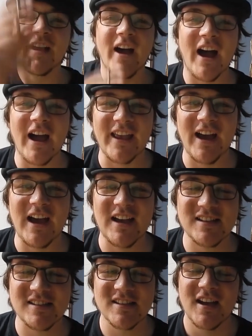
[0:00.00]
Hi
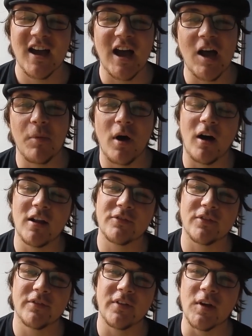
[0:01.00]
guys, I'm Harley
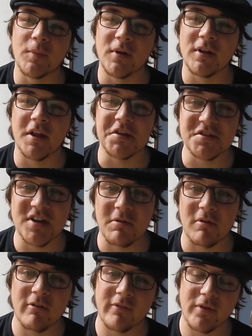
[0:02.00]
from VapeMill, and today
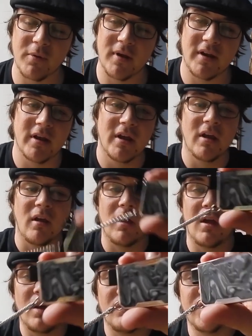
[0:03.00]
we're reviewing
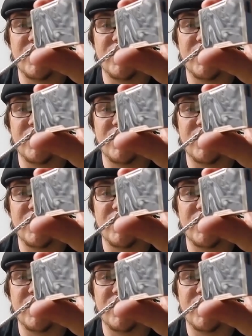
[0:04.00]
the